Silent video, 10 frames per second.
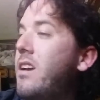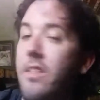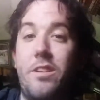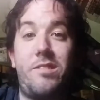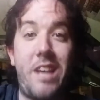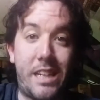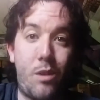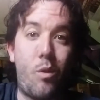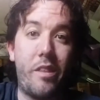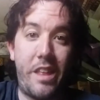The second
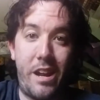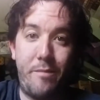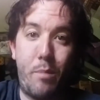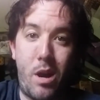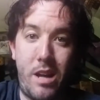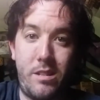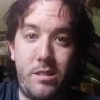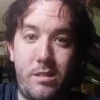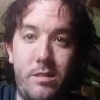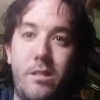one that I bought
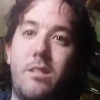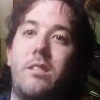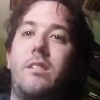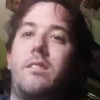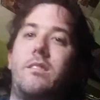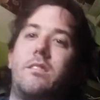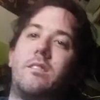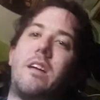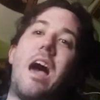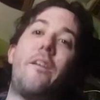
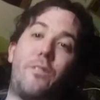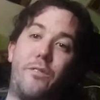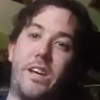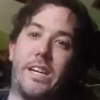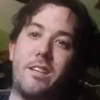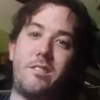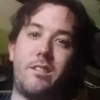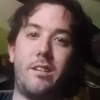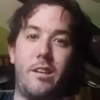after Vegas.